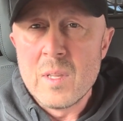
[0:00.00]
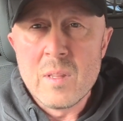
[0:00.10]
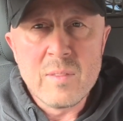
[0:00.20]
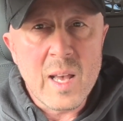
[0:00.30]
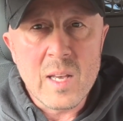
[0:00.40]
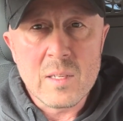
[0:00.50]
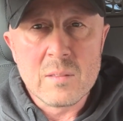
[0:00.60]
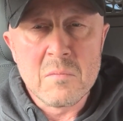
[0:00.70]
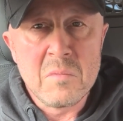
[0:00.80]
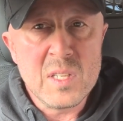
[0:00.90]
that
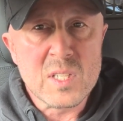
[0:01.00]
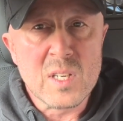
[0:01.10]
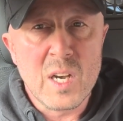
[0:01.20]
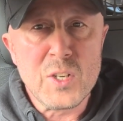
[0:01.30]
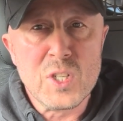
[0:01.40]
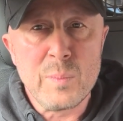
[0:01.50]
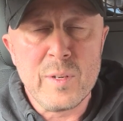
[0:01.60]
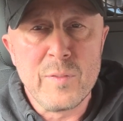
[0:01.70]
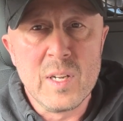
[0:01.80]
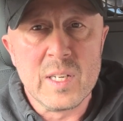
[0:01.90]
this guy should be
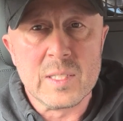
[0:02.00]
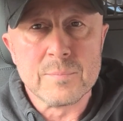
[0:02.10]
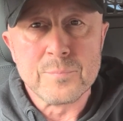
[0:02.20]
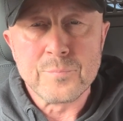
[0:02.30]
flying.